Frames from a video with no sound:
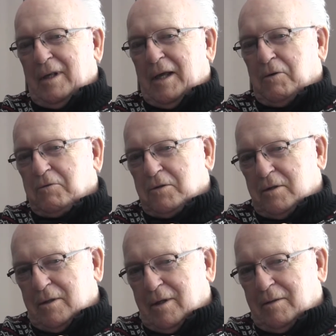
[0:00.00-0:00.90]
I was
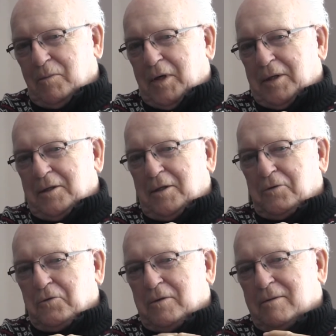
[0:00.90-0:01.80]
taught by
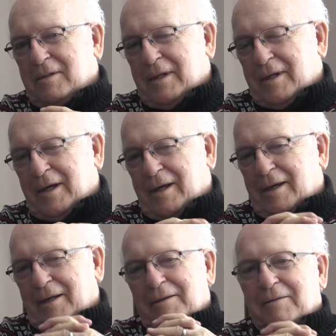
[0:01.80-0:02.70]
teachers that
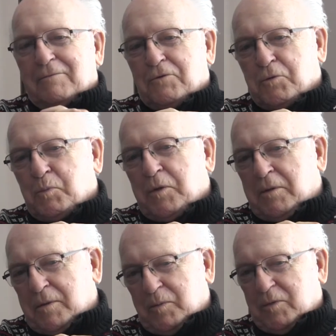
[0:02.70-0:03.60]
I was
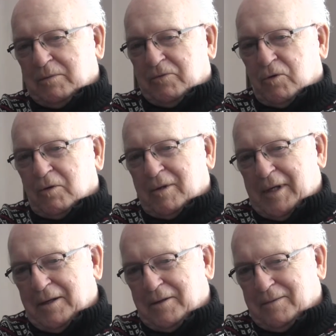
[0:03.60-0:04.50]
principal for
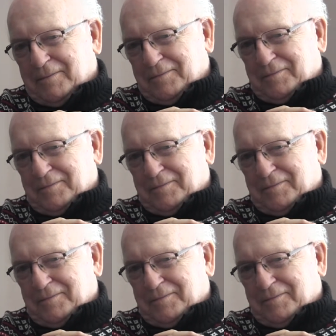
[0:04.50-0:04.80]
later.